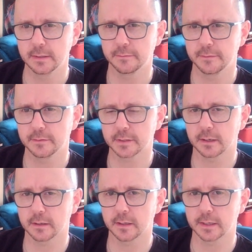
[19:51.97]
Feels kind
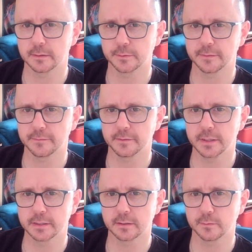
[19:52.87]
of like a double
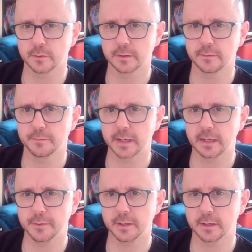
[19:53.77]
definition, a word for
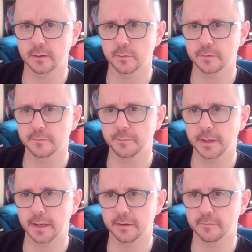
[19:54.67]
baby and a word for
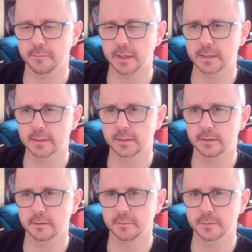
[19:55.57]
pair of math
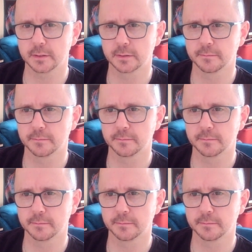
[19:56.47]
terms.